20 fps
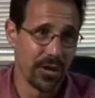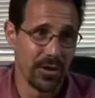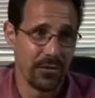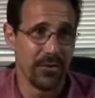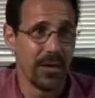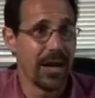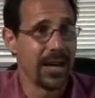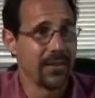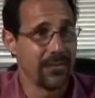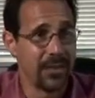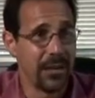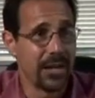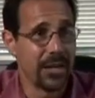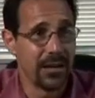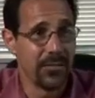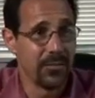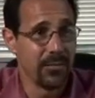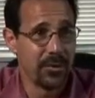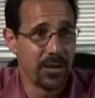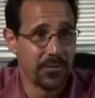In fact, many
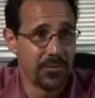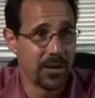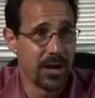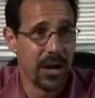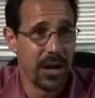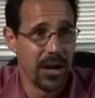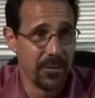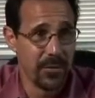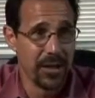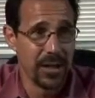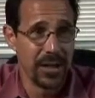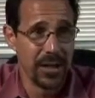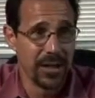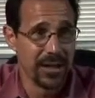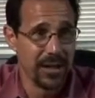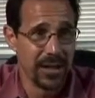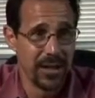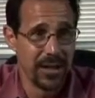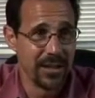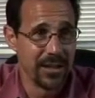of them have commented
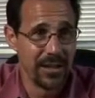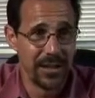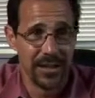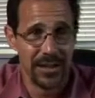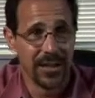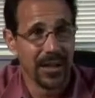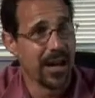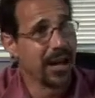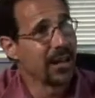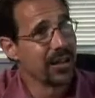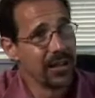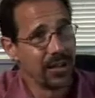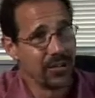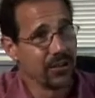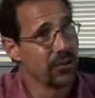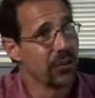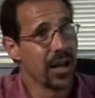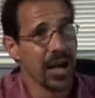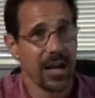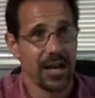that, that guy, you know,
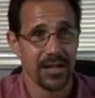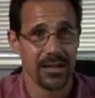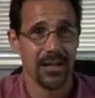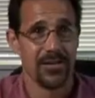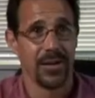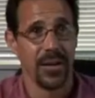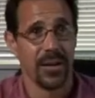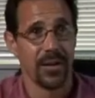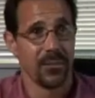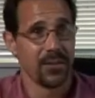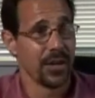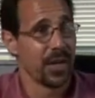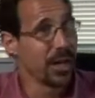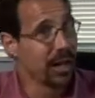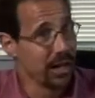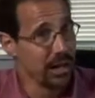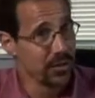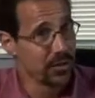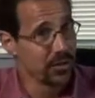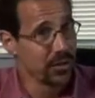you guys have helped
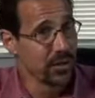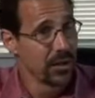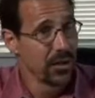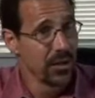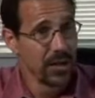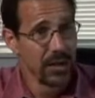us